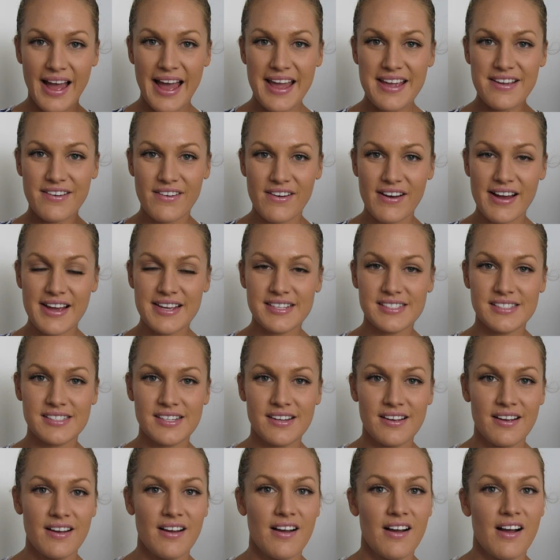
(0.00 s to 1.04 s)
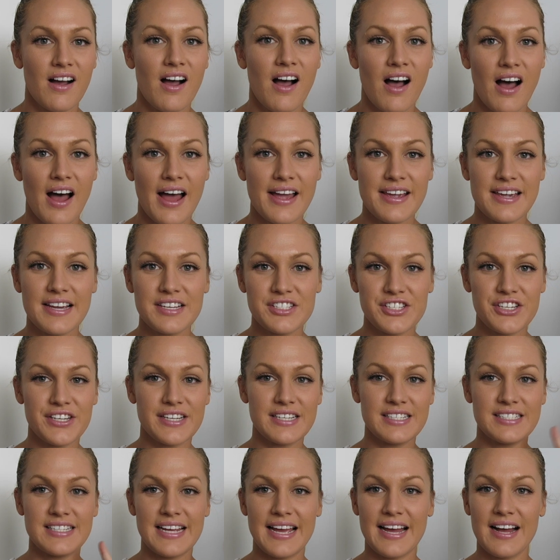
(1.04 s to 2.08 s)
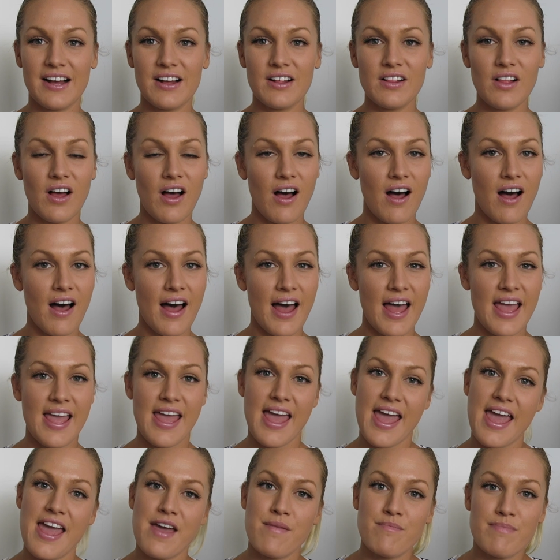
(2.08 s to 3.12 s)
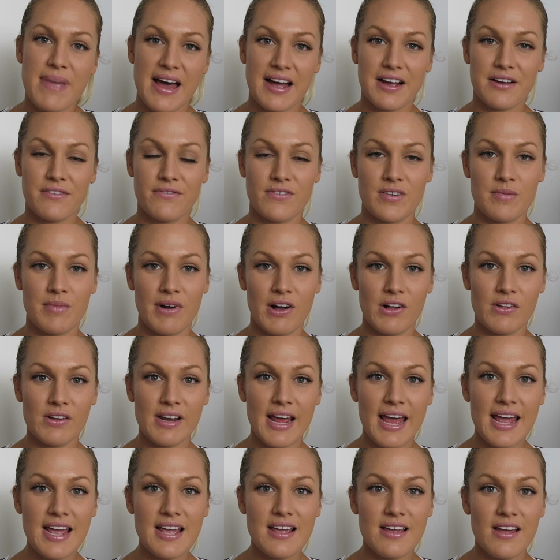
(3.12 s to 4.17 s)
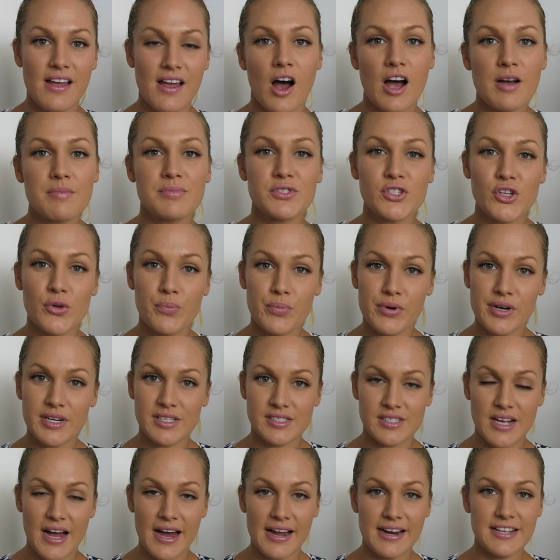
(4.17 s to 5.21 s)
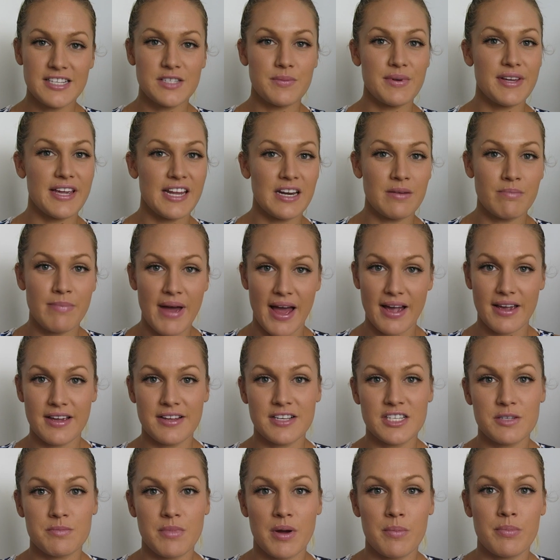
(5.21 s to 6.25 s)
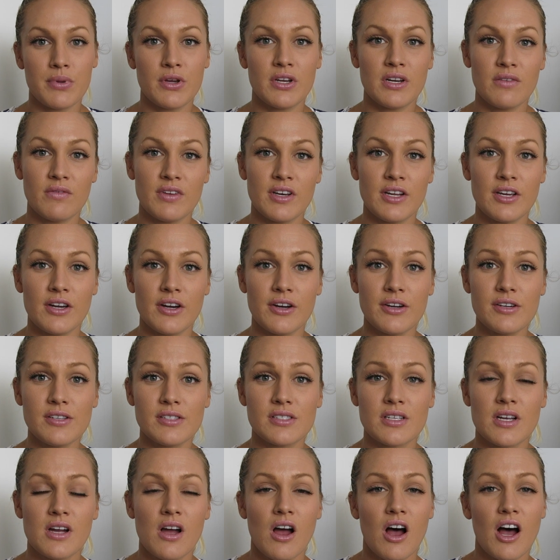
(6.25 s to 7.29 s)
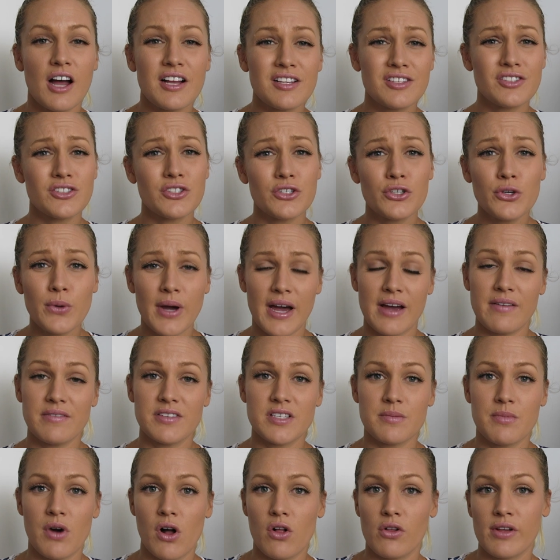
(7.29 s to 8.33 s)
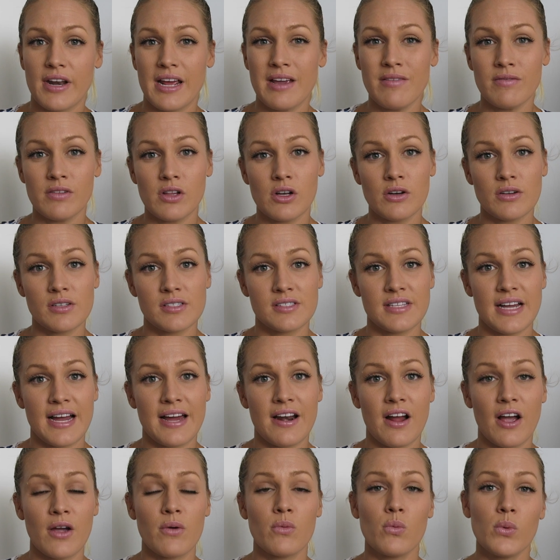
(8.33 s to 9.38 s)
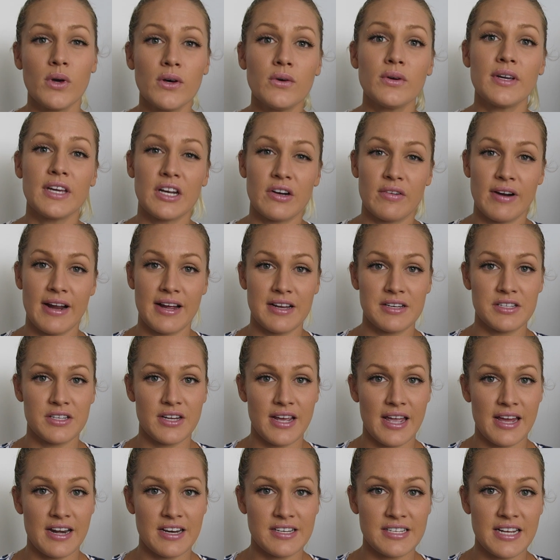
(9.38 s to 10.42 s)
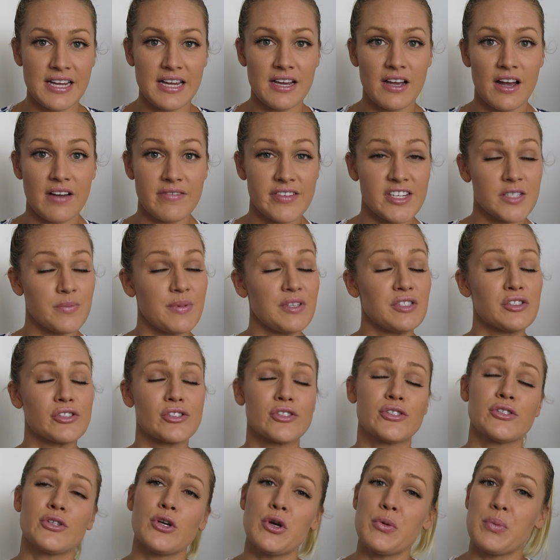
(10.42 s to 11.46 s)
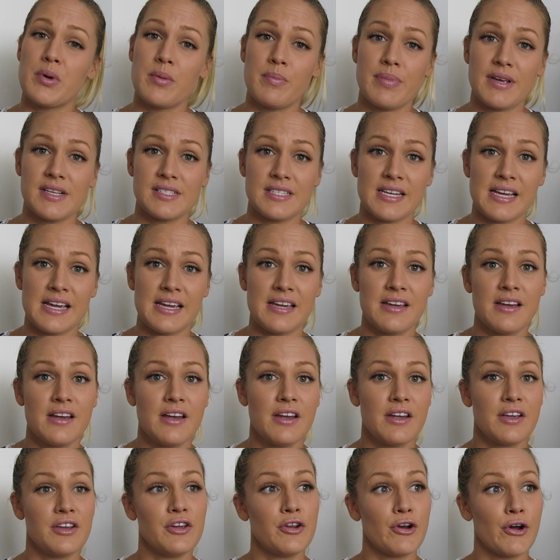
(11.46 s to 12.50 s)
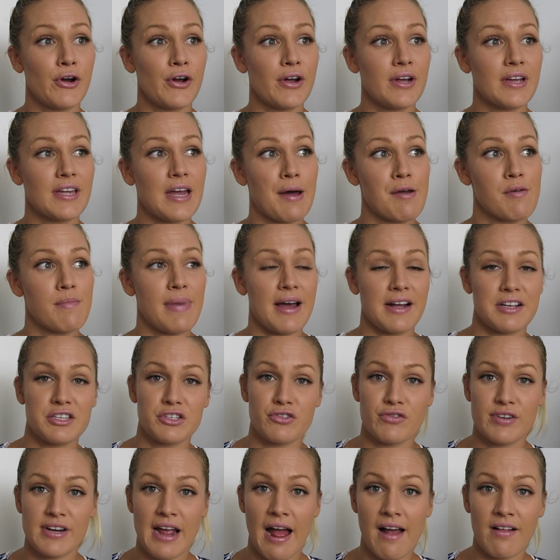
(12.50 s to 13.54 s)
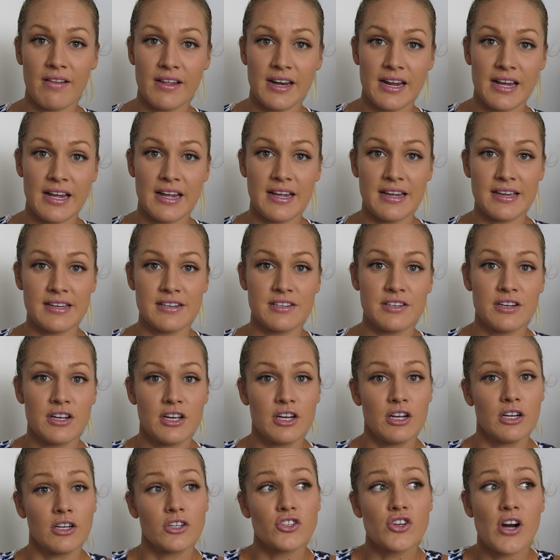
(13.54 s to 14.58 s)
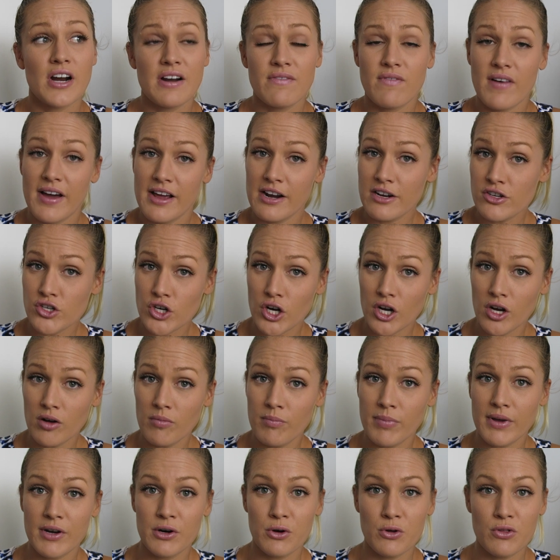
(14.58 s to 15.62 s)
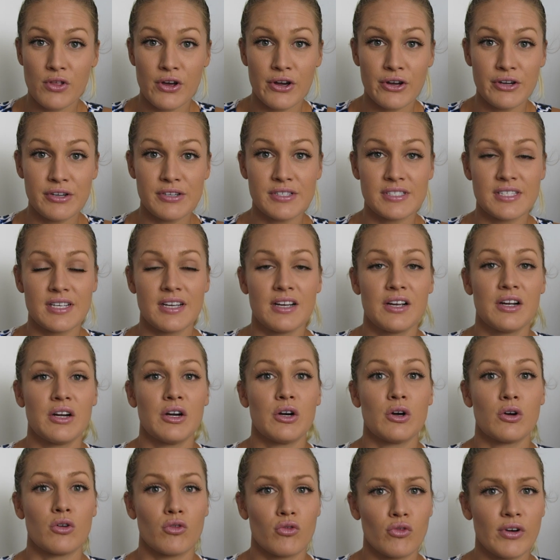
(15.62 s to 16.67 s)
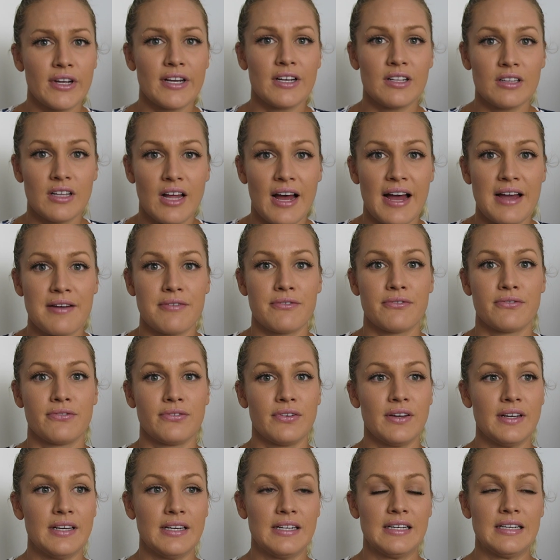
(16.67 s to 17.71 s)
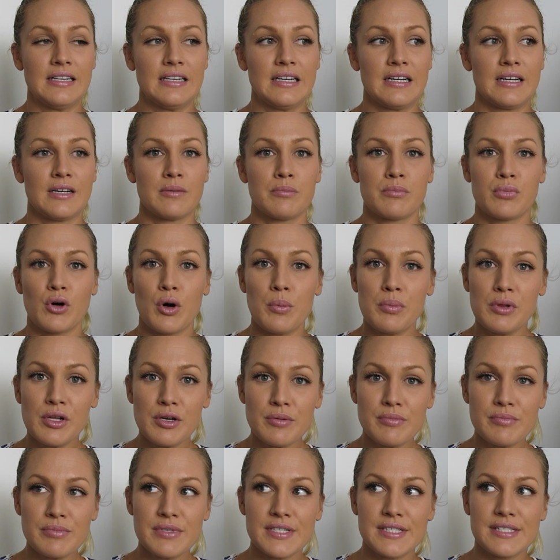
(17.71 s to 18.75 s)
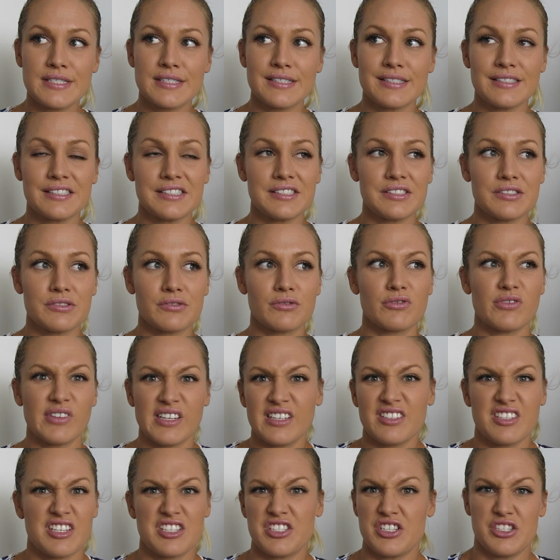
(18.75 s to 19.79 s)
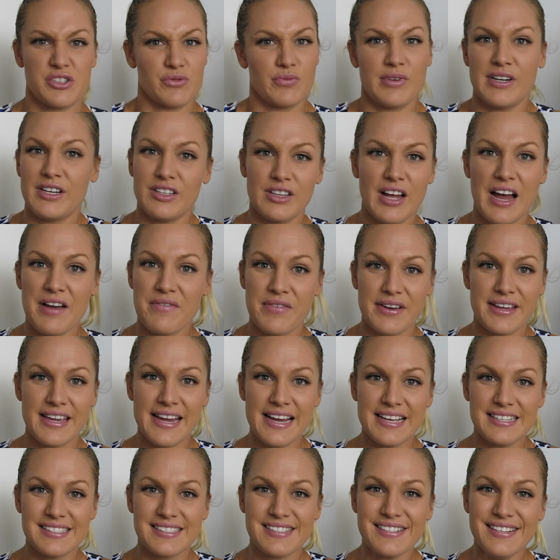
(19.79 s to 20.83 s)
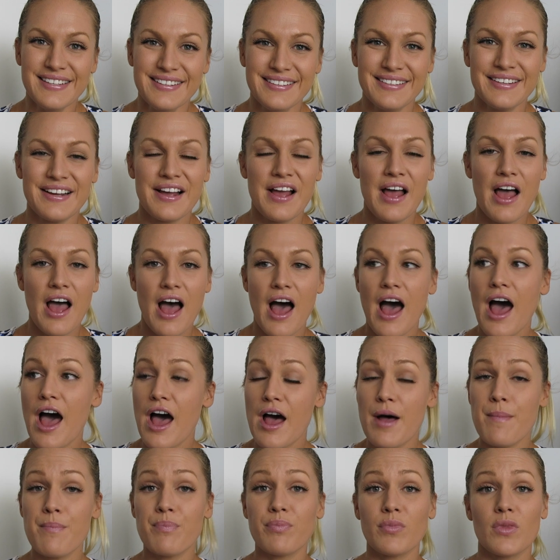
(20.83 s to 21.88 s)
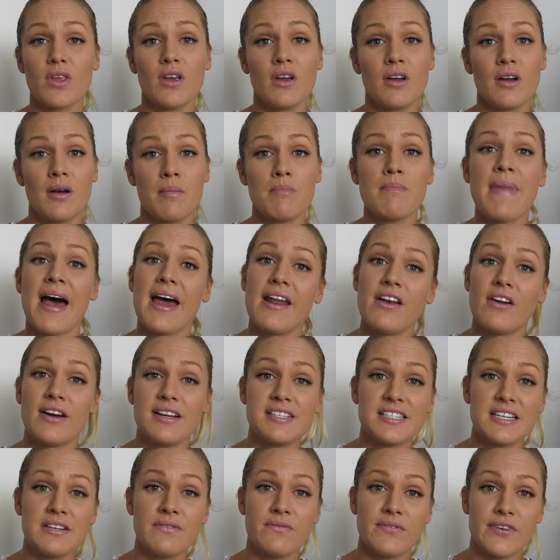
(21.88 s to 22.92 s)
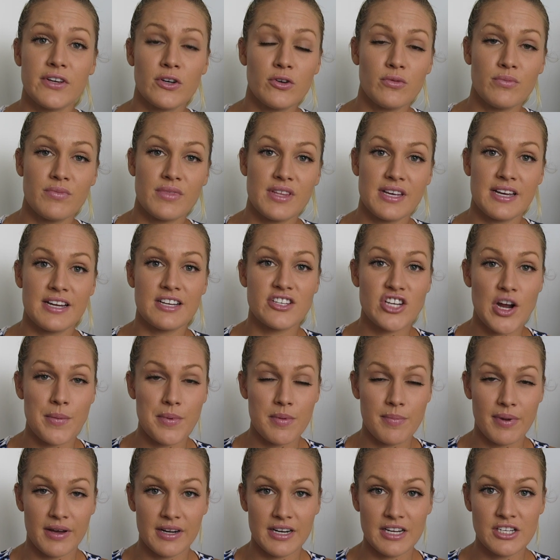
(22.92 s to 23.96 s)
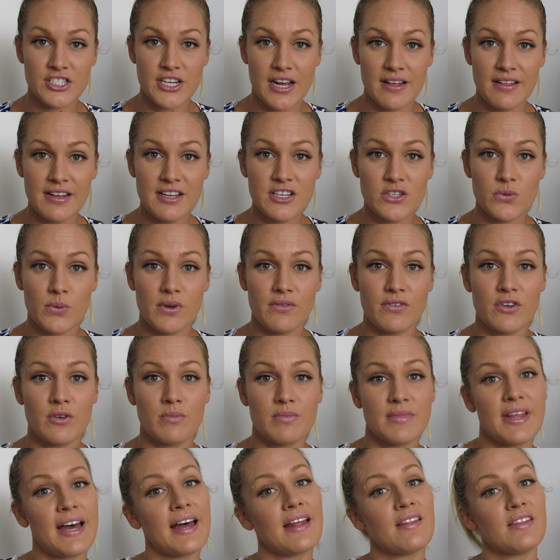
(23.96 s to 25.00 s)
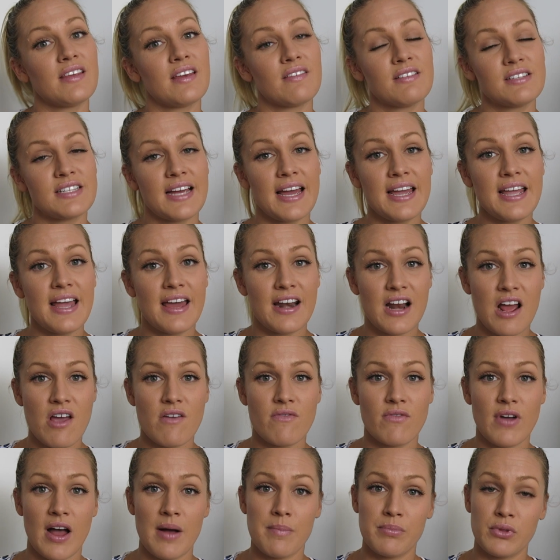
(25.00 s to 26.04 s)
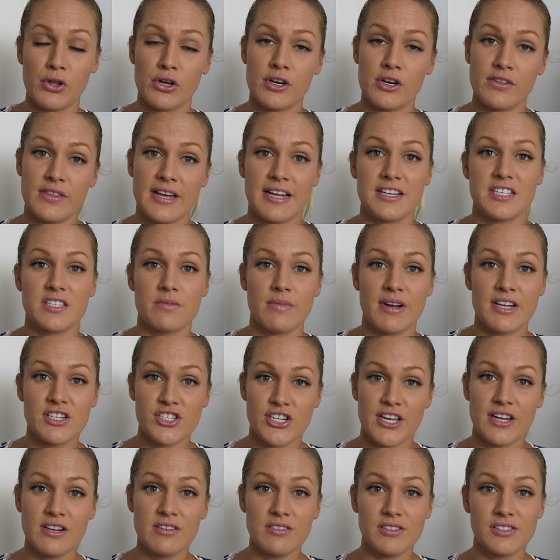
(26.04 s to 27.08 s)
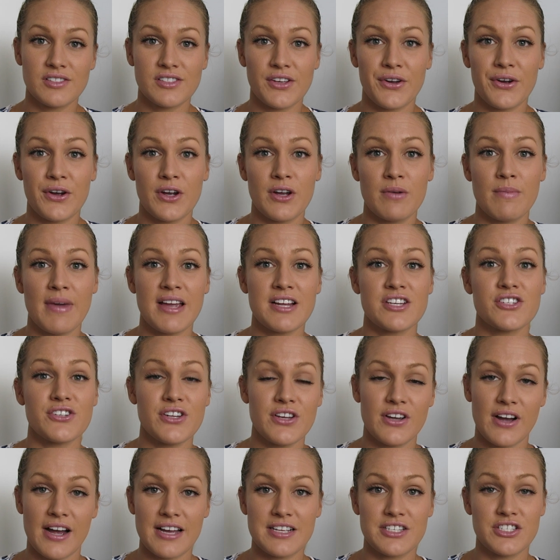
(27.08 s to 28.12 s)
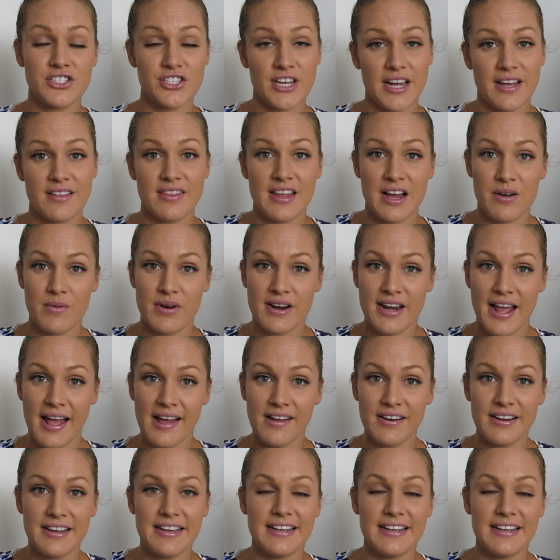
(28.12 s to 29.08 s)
Hey guys, I guess you can tell I am back from a holiday. I'm super excited to be getting back into my beauty videos. I do have some holiday vlogs that I will get around to editing. I've just been super busy, you know, coming back to reality and trying to find a job and all those real life problems. It's just real life, I guess. Matt and I did film the Chubby Bunny Challenge. We filmed that the other day and I've uploaded that to my channel. So make sure you guys check that one out.